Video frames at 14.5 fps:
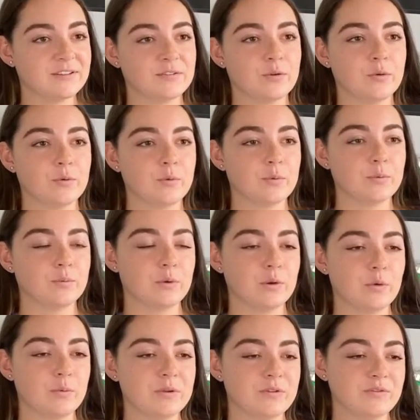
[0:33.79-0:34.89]
So we'll
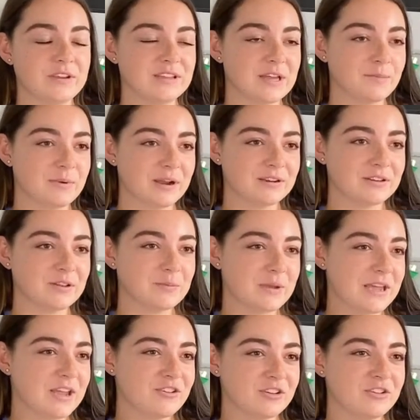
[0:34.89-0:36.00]
always feed that back to the
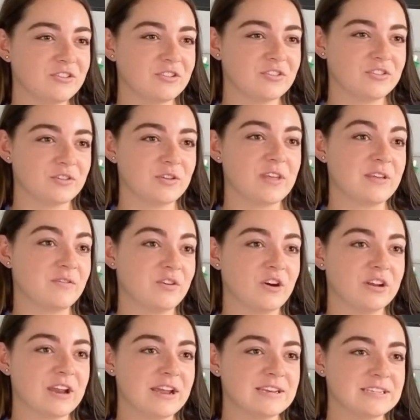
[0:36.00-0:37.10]
patient just so they've got
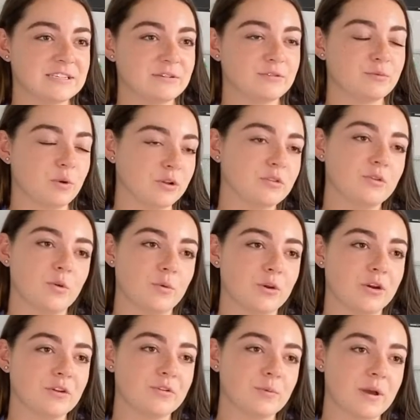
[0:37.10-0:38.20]
an idea of what's going
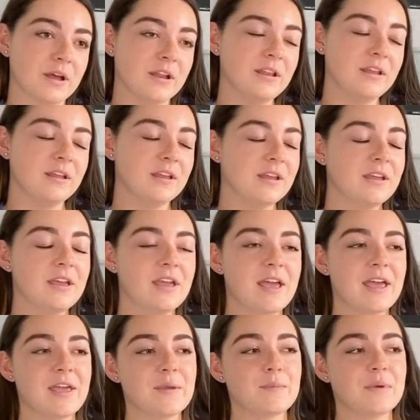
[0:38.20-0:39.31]
on as well.
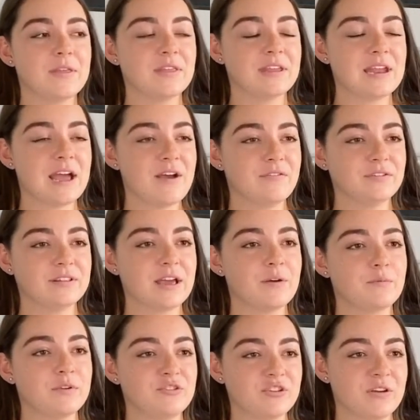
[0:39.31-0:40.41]
And then after
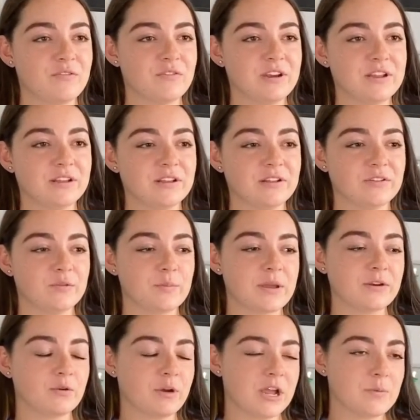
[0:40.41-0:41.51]
that, we generally will
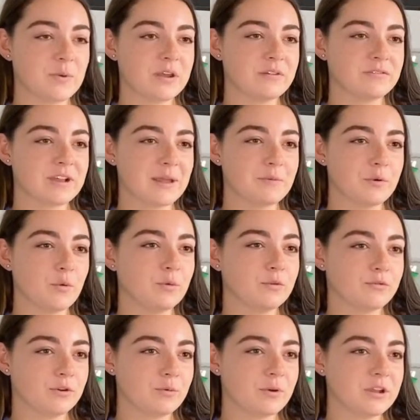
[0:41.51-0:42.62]
spend quite a bit of time going
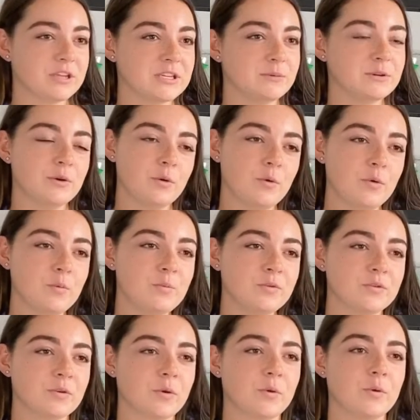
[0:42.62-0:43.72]
through what you do at home,
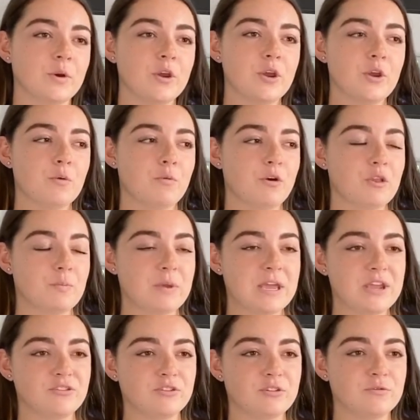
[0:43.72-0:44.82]
so what the
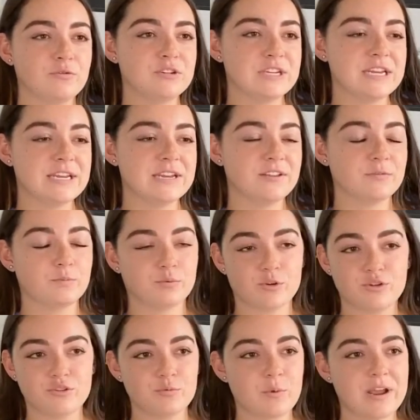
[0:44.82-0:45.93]
patient's routine is
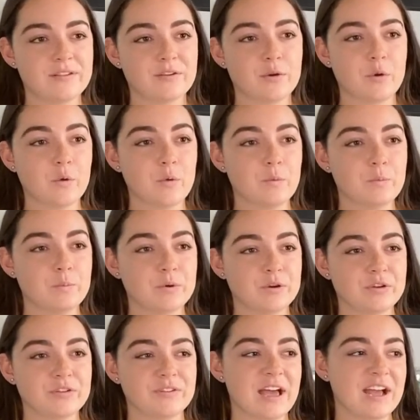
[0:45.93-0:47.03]
brushing wise at home,
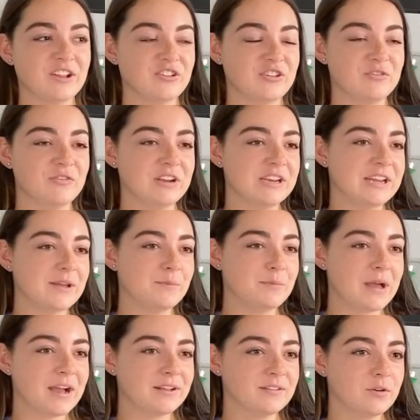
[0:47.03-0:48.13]
because that actually really
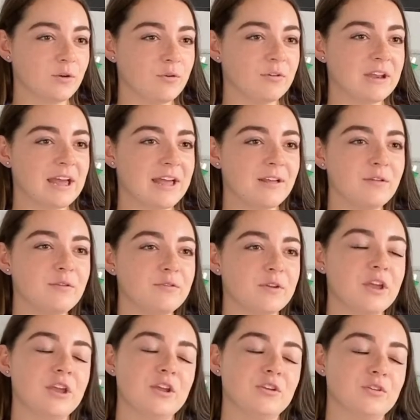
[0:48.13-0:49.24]
impacts your oral health.
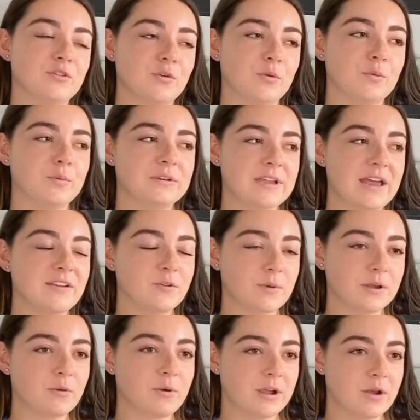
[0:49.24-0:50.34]
So we tend to
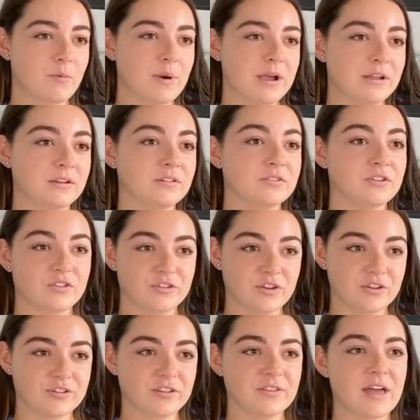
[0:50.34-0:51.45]
spend quite a while
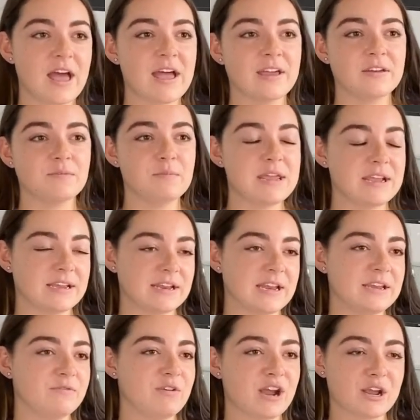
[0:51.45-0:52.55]
discussing that and making
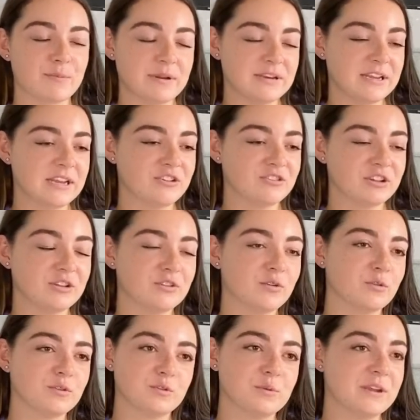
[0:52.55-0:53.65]
any recommendations
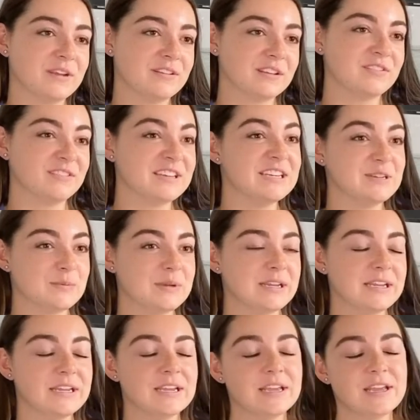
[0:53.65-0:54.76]
or tweaks if need
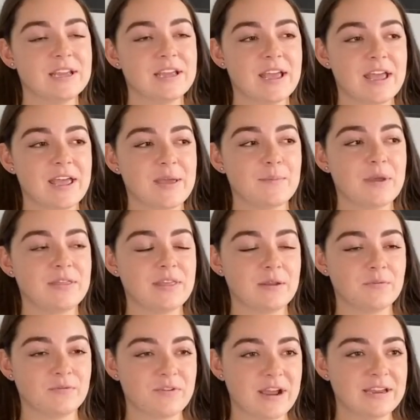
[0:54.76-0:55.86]
be. And
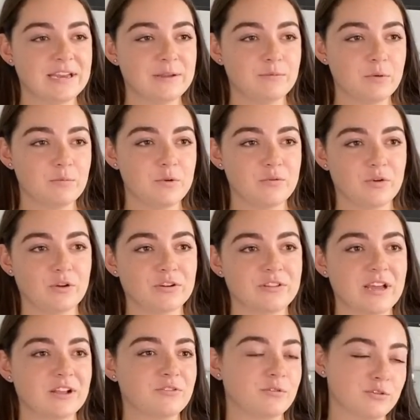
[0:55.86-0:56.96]
then finally we'll move on to
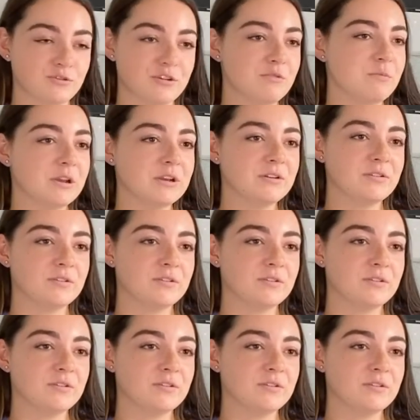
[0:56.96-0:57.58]
the actual treatment.